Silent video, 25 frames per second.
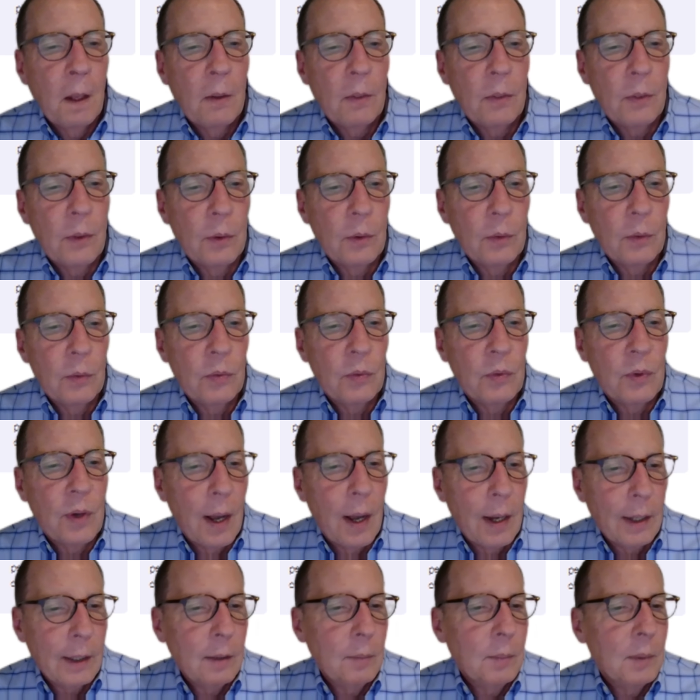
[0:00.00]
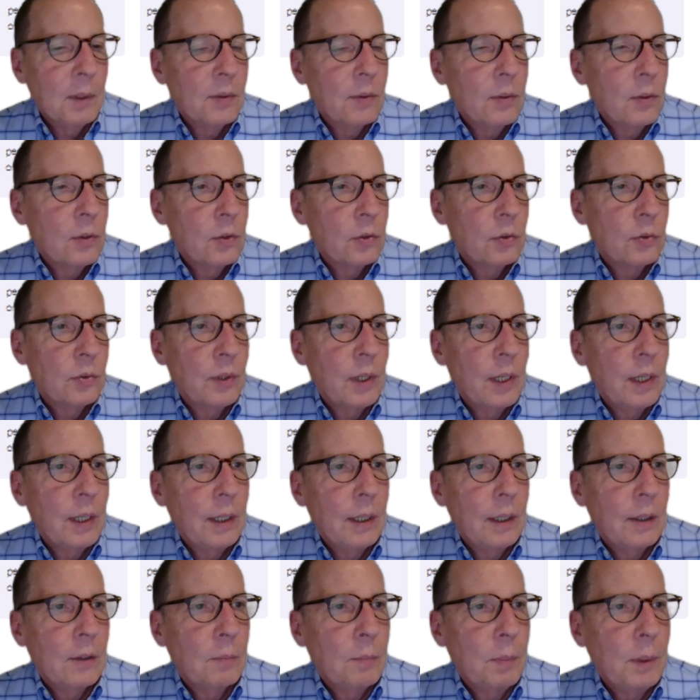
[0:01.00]
Those documents that you're
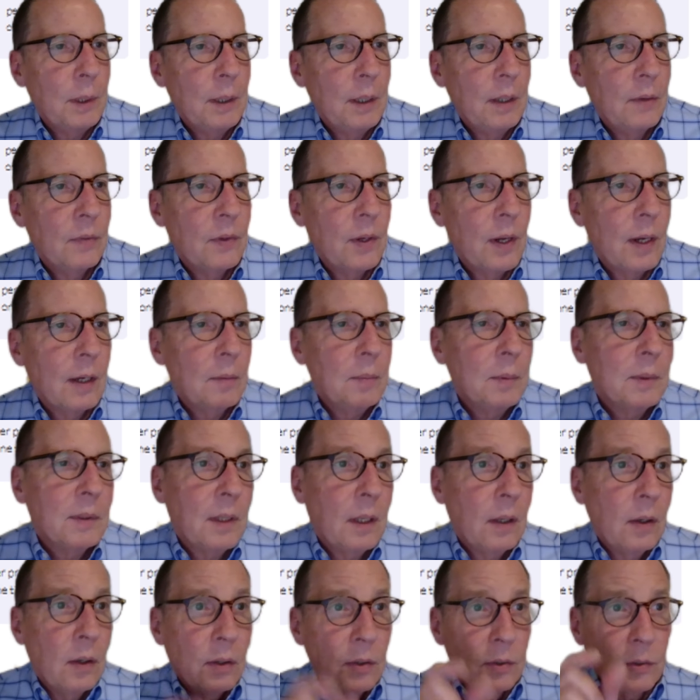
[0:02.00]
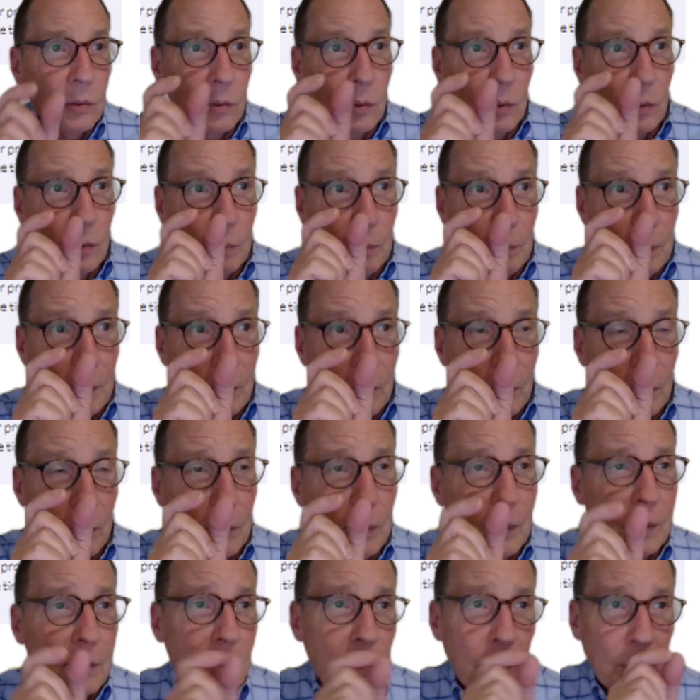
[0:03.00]
creating as PDF documents can also be
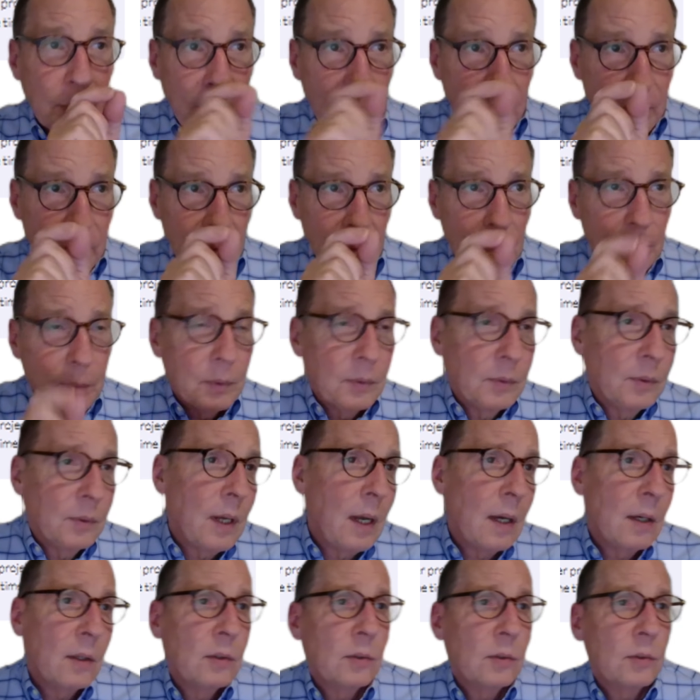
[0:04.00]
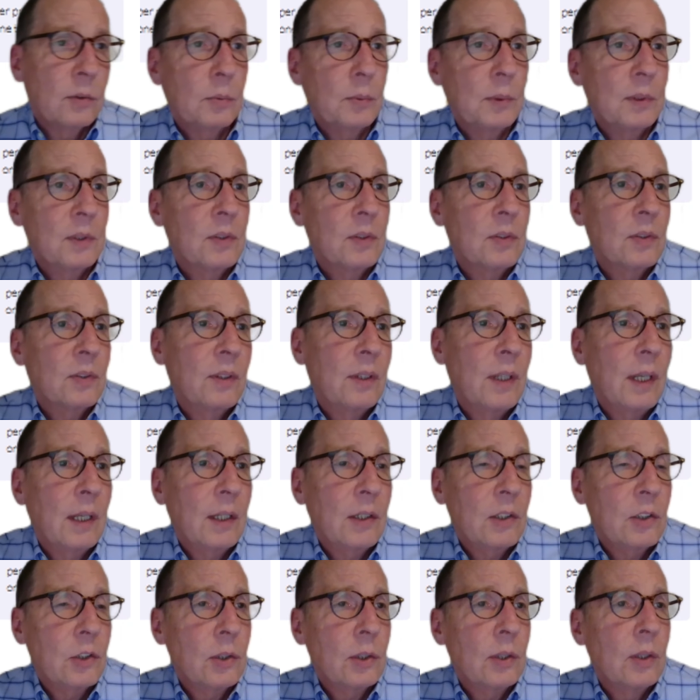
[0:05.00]
requested with a simple toggle switch
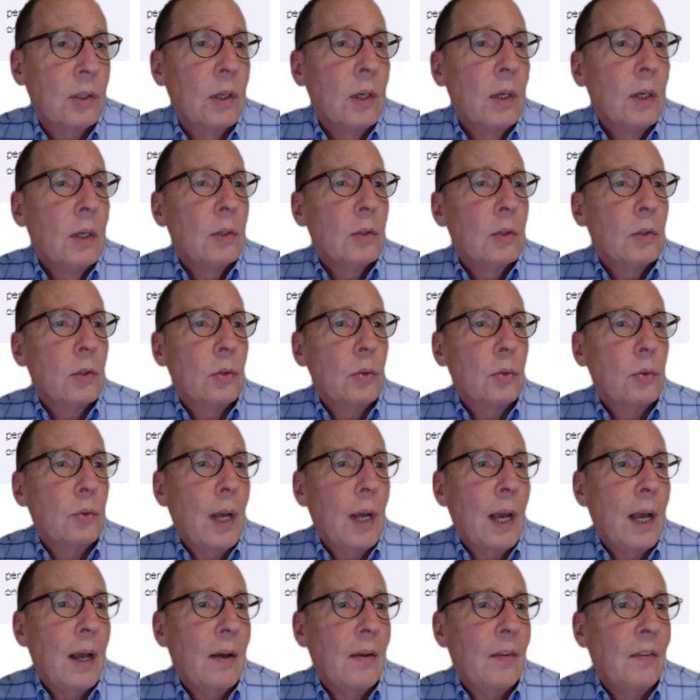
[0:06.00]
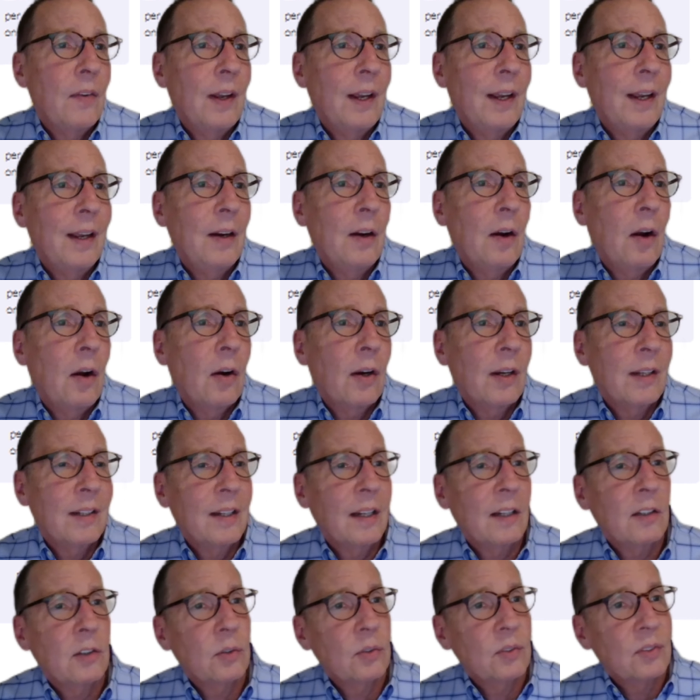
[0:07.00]
selection to have an
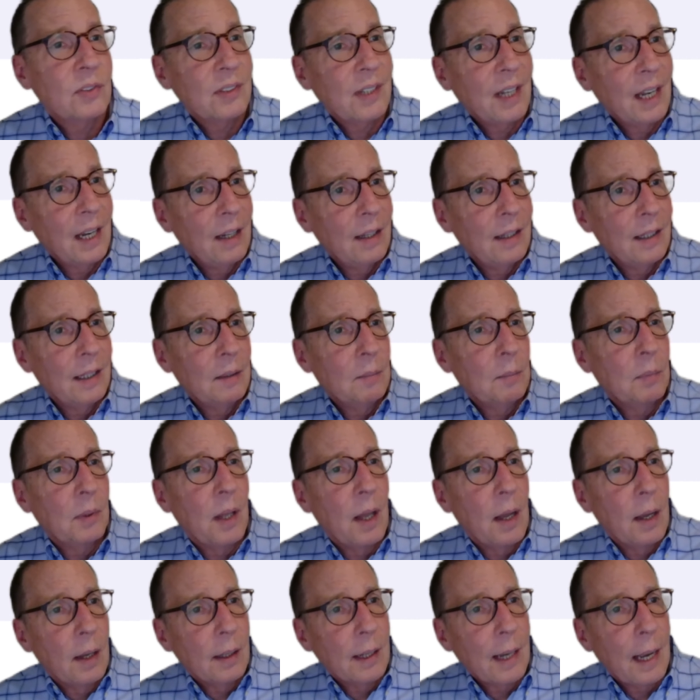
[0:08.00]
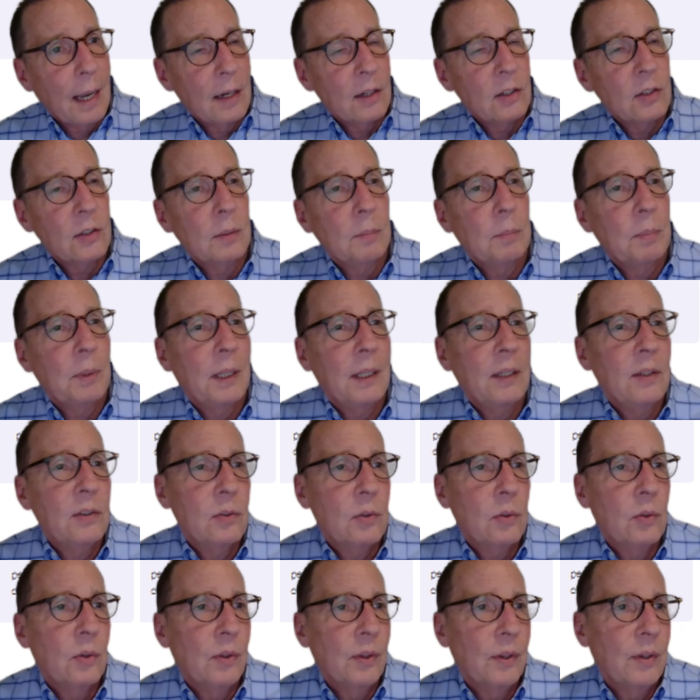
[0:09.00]
architectural scaling block actually
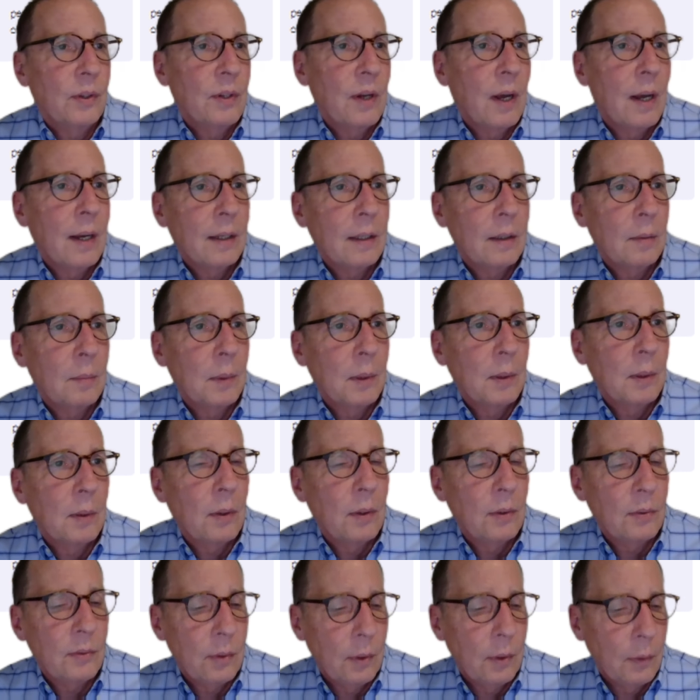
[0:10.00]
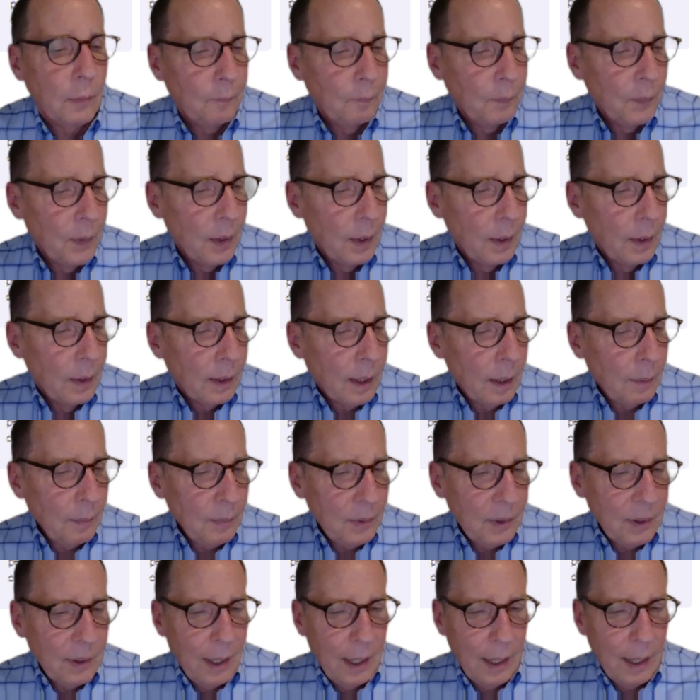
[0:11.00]
placed on the document also.
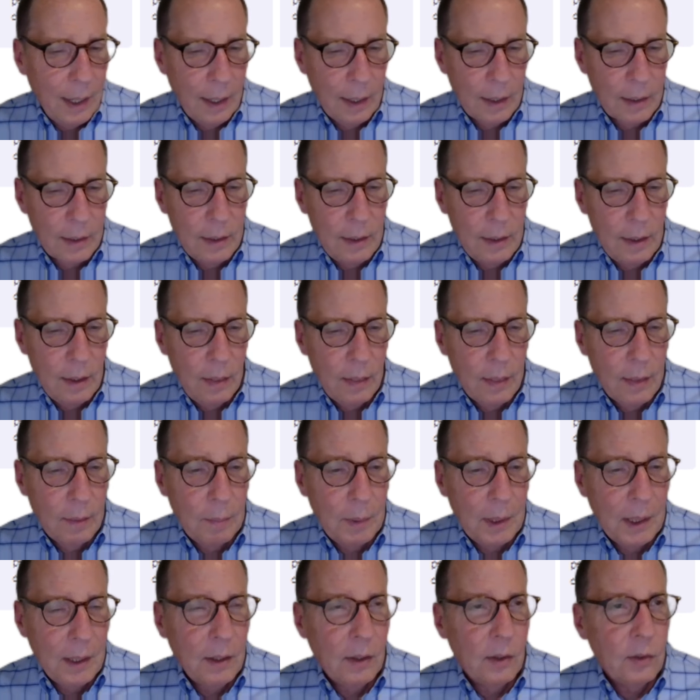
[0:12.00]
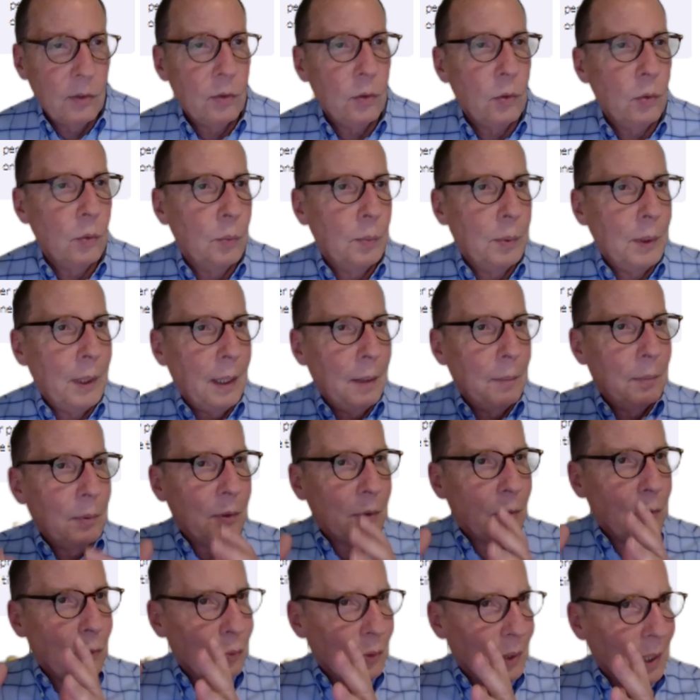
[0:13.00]
Comes in handy because you'll be able
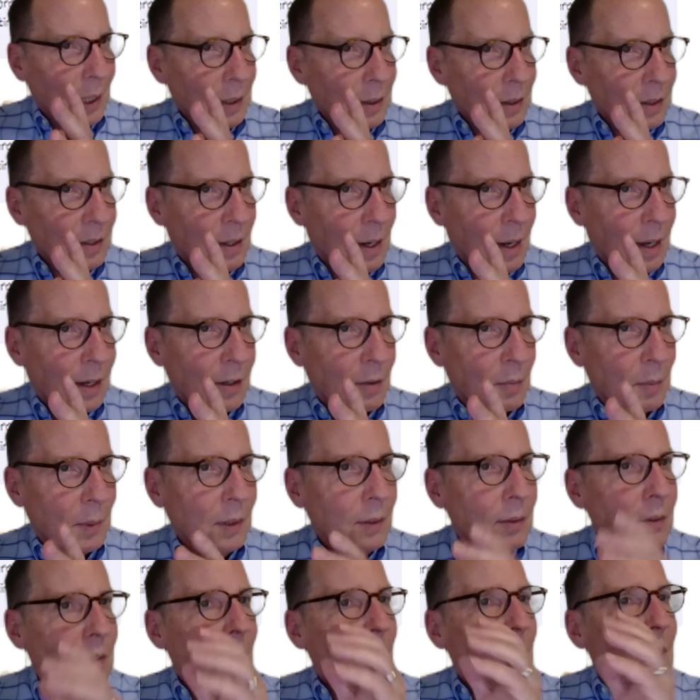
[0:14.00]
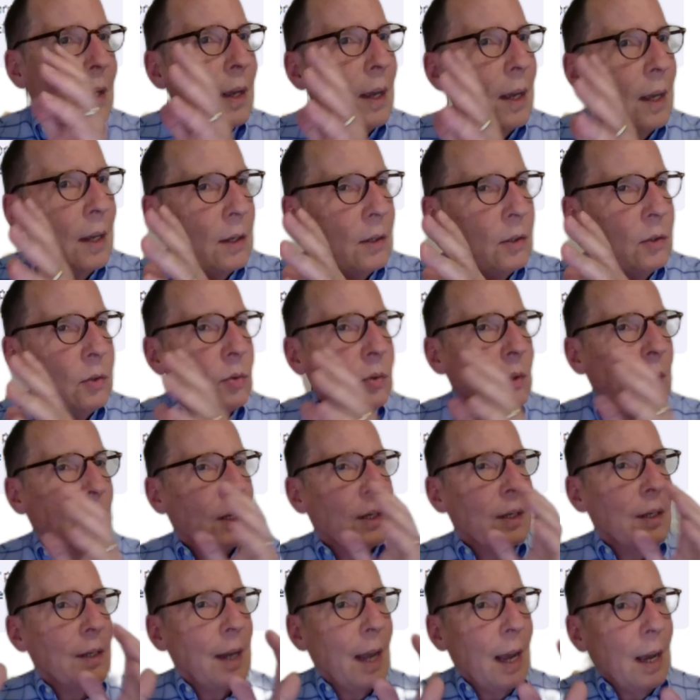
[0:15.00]
to create the document and you
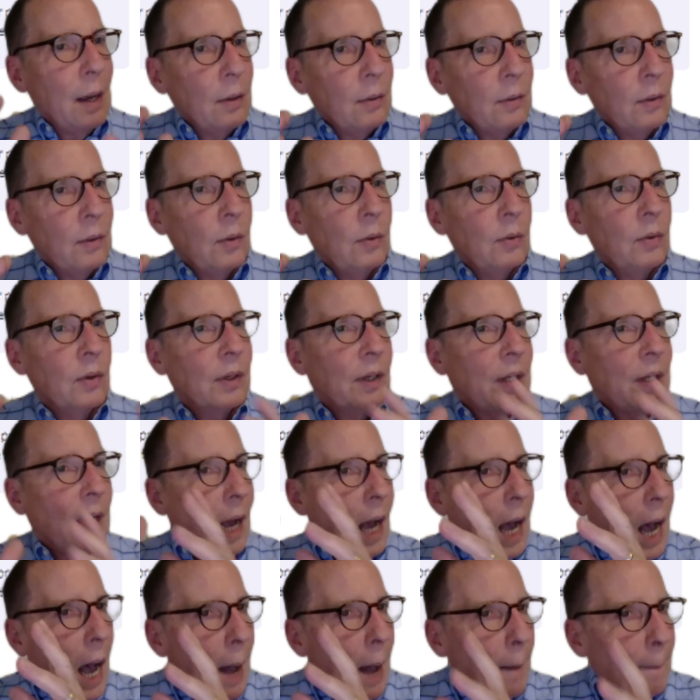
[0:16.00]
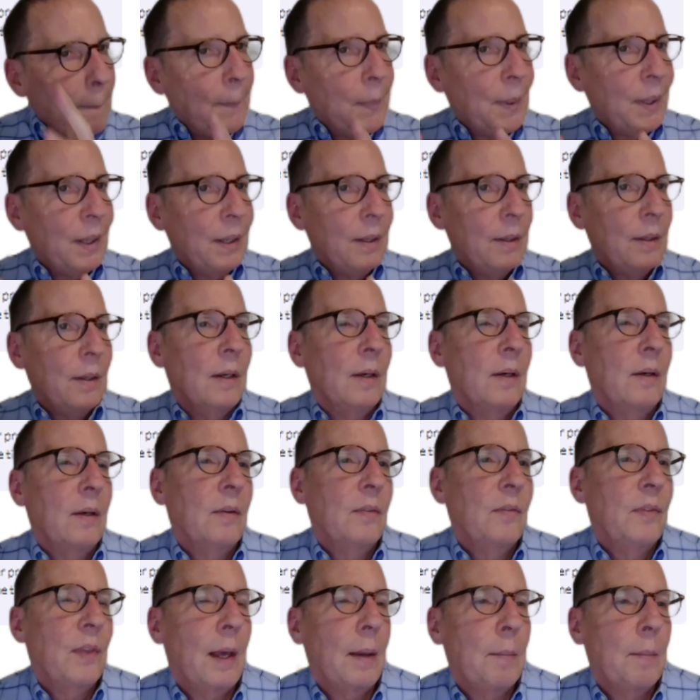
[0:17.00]
can download a copy
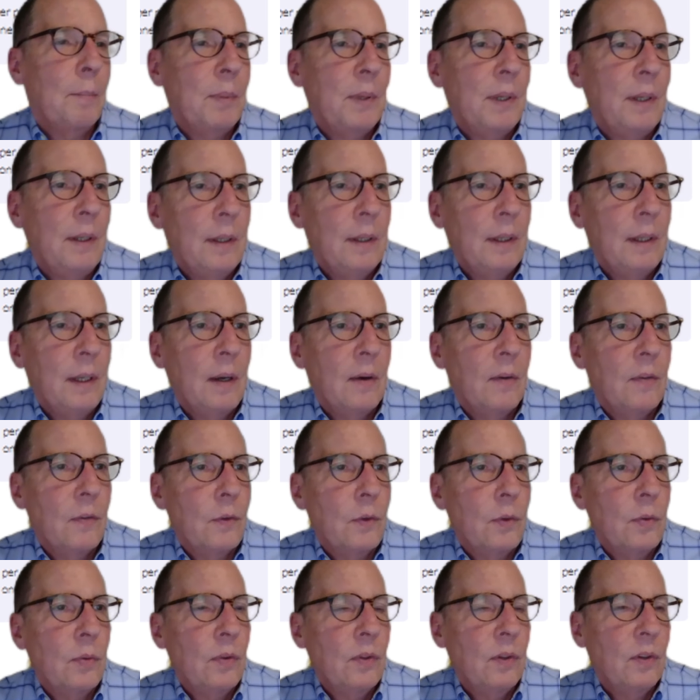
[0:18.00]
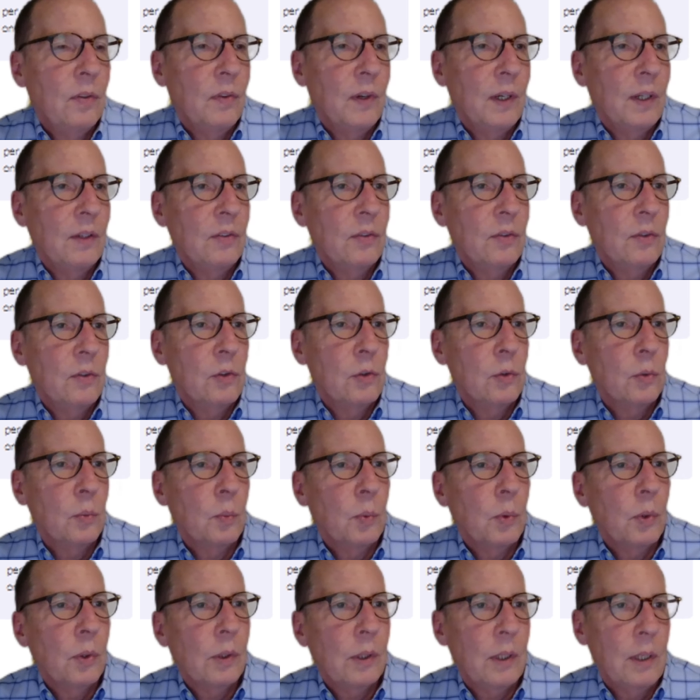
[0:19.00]
of that PDF to the device that you're
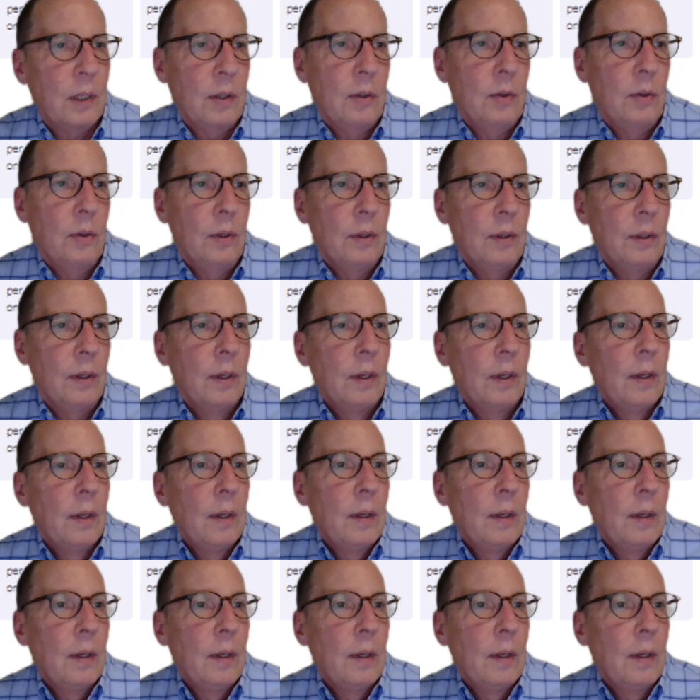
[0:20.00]
working on.